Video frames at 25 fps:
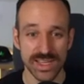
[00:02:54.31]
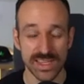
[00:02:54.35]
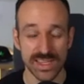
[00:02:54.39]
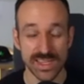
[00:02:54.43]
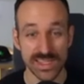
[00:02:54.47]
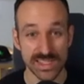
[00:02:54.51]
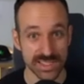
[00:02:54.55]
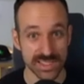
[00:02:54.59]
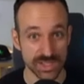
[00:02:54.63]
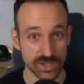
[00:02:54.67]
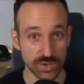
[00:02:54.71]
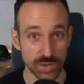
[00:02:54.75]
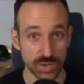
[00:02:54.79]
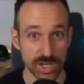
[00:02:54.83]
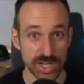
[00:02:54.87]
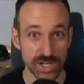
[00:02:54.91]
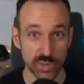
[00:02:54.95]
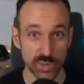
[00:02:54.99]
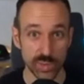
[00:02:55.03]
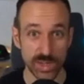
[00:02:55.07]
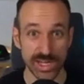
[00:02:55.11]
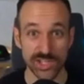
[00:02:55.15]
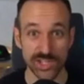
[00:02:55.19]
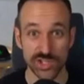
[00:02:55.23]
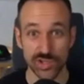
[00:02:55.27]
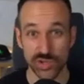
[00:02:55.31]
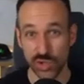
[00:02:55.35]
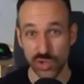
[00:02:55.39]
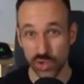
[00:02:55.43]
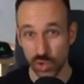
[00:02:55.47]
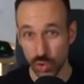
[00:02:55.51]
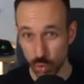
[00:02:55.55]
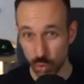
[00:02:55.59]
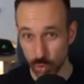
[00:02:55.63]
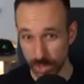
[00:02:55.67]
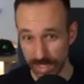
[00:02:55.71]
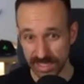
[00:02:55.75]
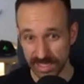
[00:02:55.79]
is a great way to
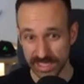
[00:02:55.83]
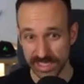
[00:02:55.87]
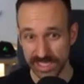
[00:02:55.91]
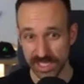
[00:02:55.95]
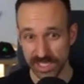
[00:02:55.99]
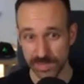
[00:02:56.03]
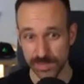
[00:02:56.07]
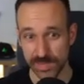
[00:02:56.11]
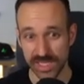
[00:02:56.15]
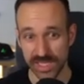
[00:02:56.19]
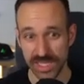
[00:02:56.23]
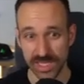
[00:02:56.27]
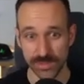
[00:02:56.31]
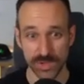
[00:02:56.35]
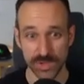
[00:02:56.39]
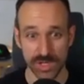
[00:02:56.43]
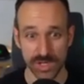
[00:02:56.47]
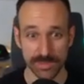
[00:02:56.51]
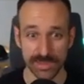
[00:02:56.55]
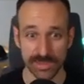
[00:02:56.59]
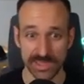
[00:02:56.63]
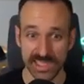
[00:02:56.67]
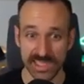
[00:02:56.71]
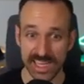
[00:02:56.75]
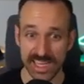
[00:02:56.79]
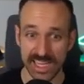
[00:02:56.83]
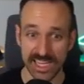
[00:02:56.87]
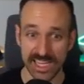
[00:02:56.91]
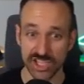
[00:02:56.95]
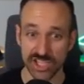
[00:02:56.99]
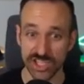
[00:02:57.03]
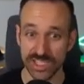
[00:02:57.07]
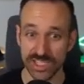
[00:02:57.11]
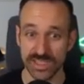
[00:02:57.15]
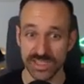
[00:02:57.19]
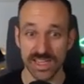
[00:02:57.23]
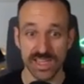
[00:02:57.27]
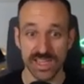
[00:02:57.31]
quickly spin up your
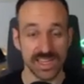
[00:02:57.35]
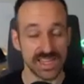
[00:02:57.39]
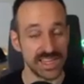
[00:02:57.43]
application.